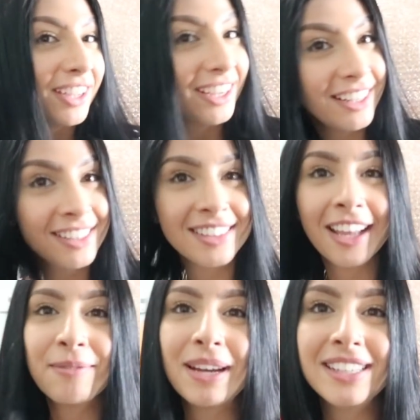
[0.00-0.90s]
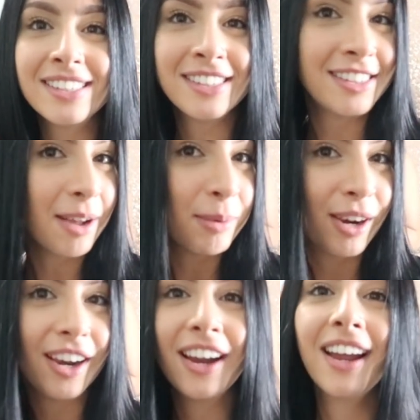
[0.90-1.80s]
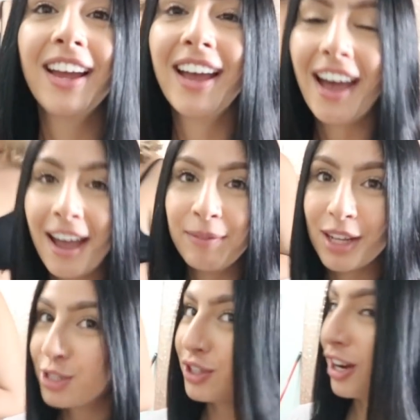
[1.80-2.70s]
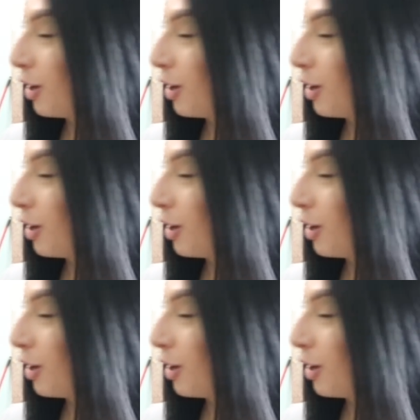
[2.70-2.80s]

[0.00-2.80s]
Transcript: it. It's like it's my so summer. Soft. I'm not sure